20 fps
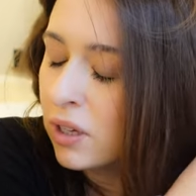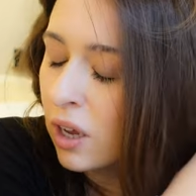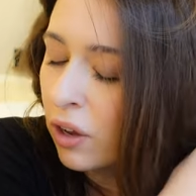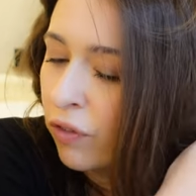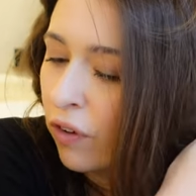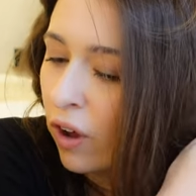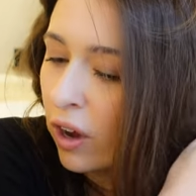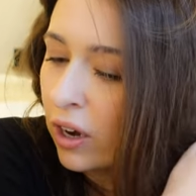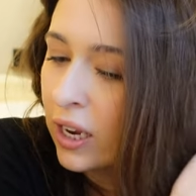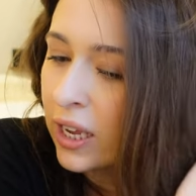I
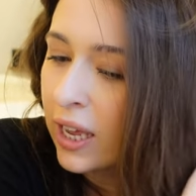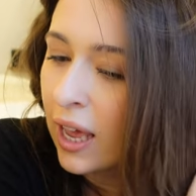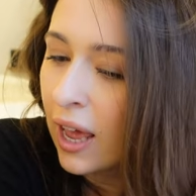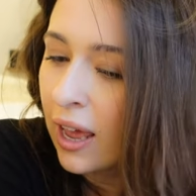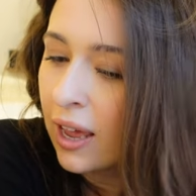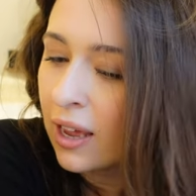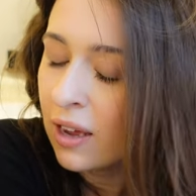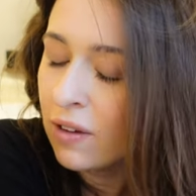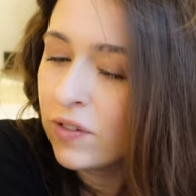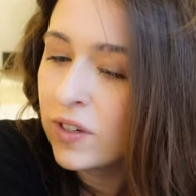finally
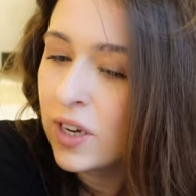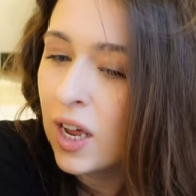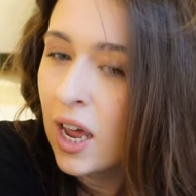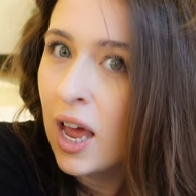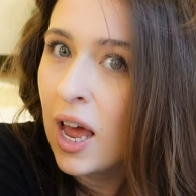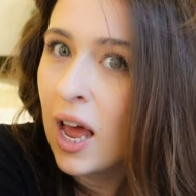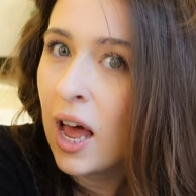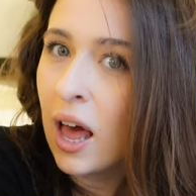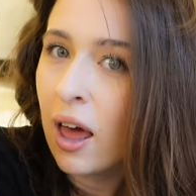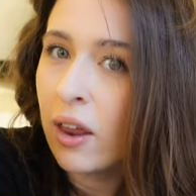caved,
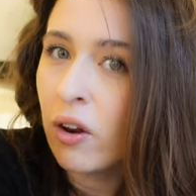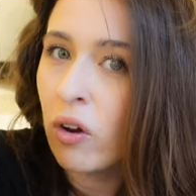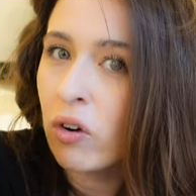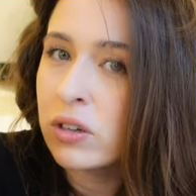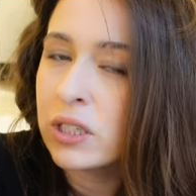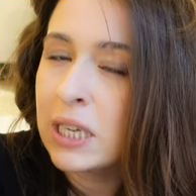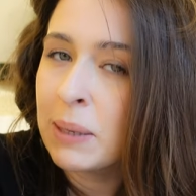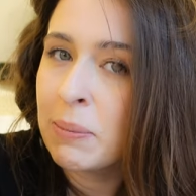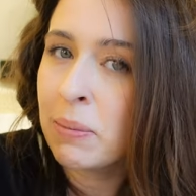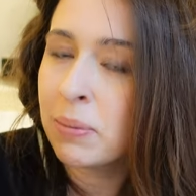and
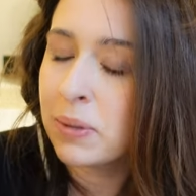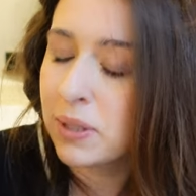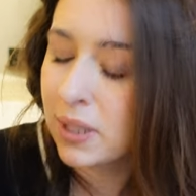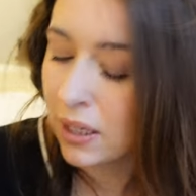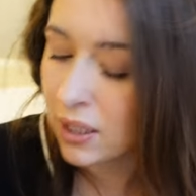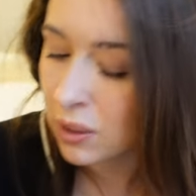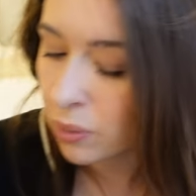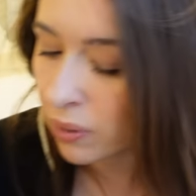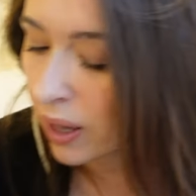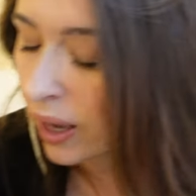honestly, I'm
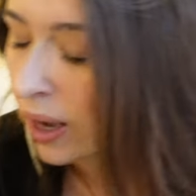obsessed with